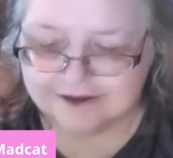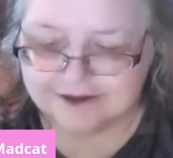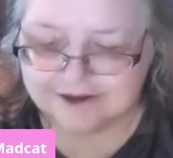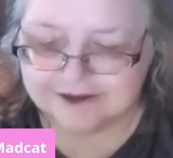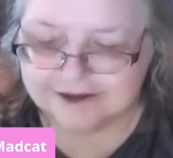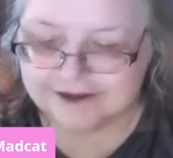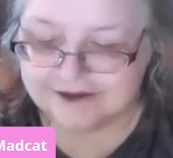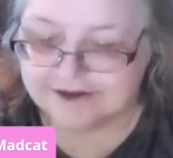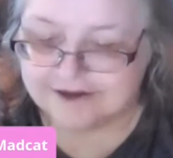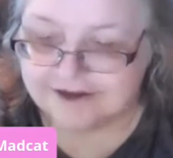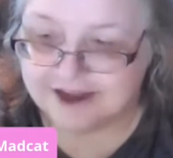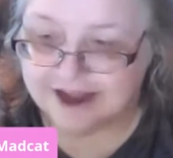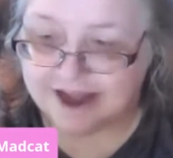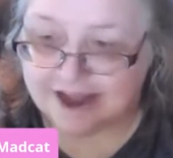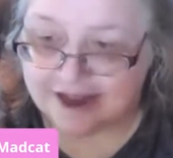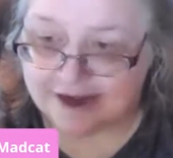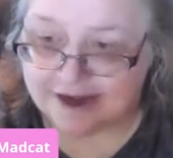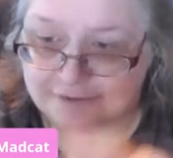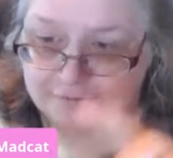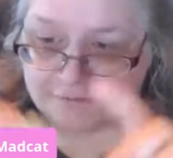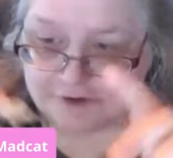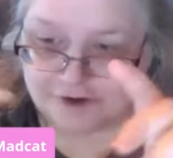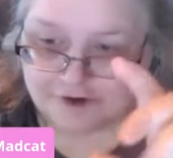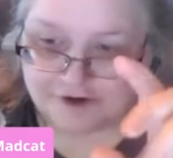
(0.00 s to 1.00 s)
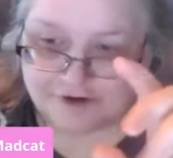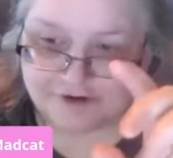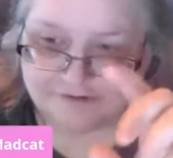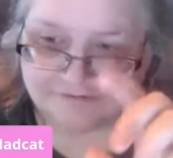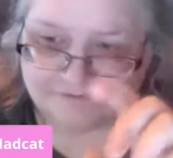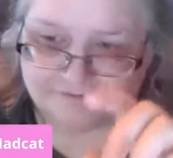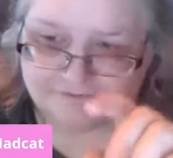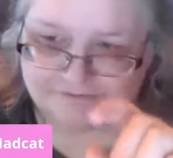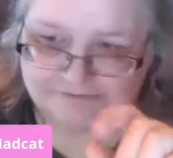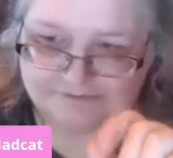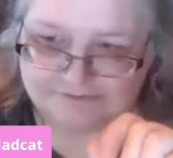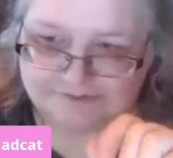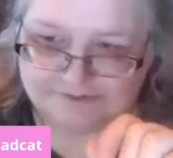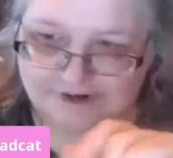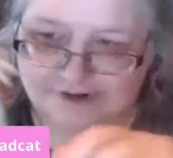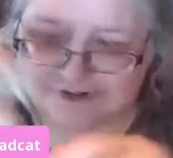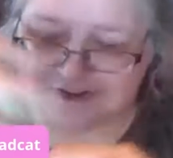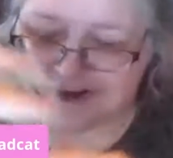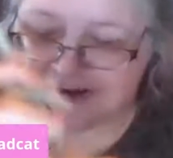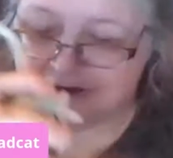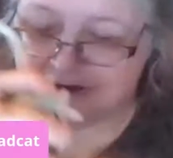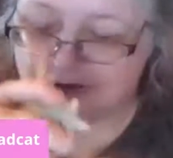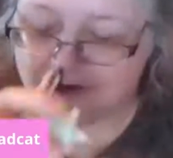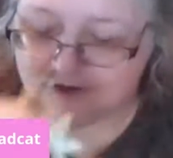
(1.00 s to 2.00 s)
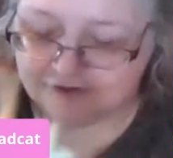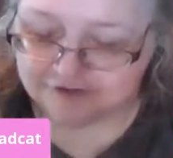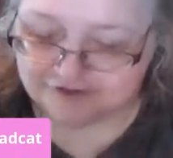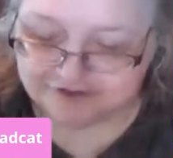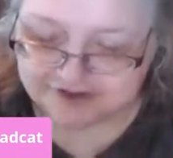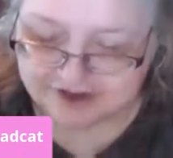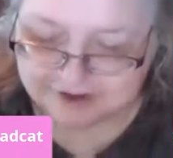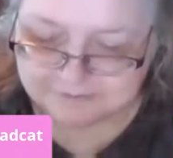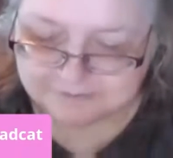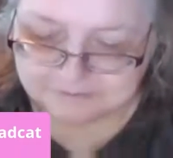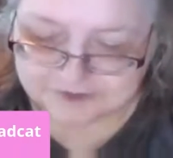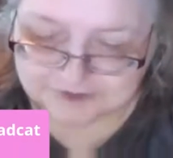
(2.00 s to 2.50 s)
And I had him on there all the time.